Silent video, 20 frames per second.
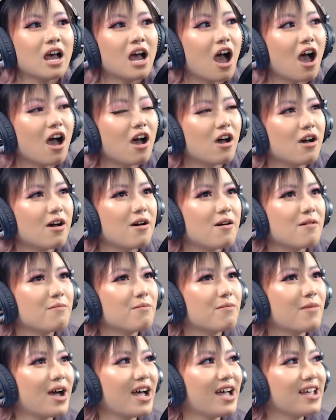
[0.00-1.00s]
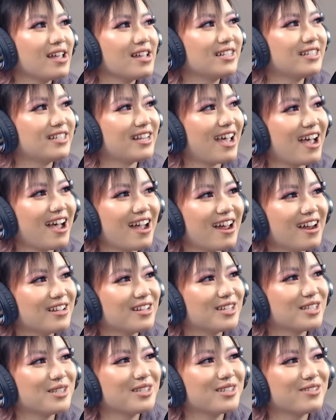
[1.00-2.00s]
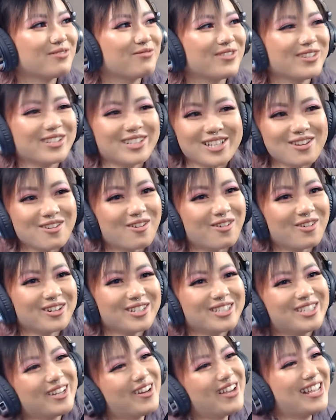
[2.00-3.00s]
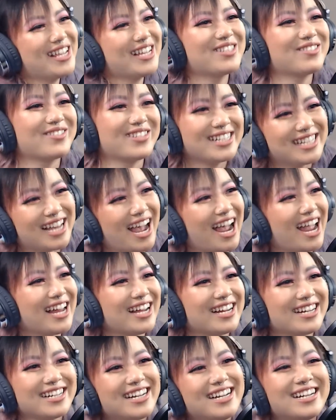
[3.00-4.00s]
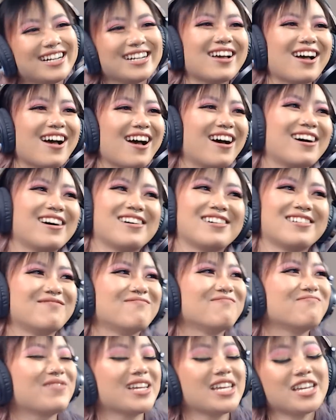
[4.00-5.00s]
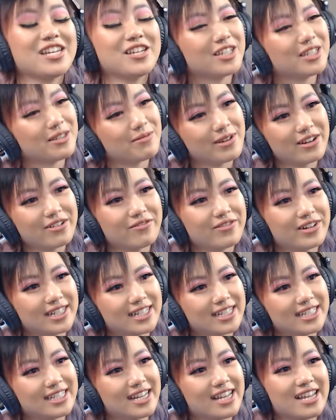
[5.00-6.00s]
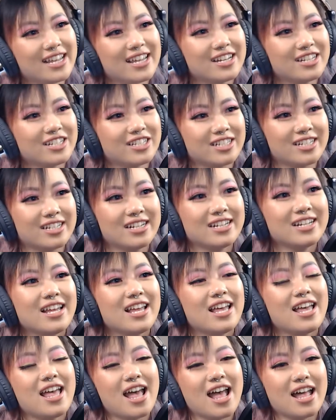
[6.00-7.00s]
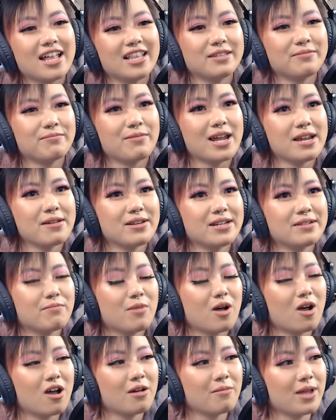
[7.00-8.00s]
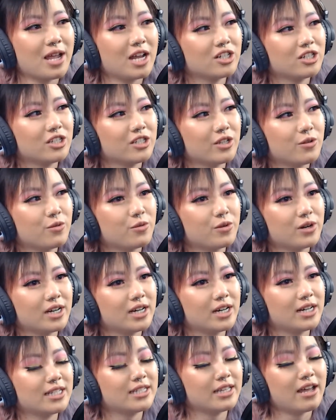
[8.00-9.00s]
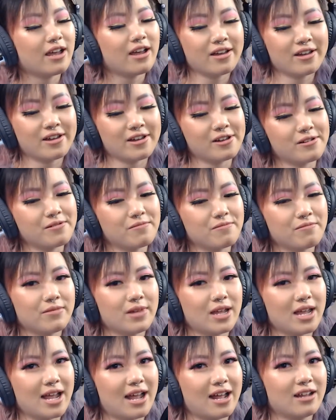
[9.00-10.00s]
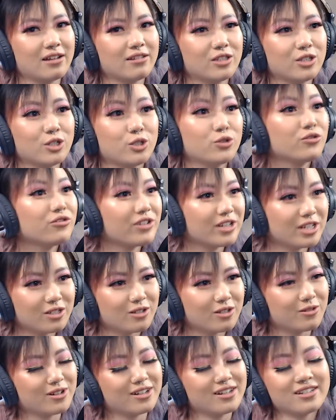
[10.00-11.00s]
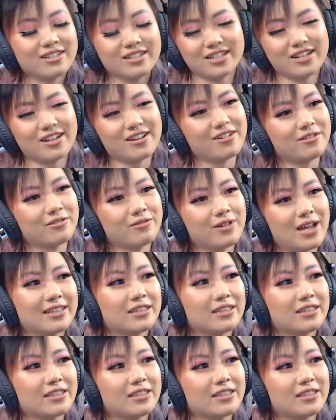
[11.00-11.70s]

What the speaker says: My dad is really old, so he's retired. But he used to be a real estate agent. And my mom actually works at the jewelry store, so at the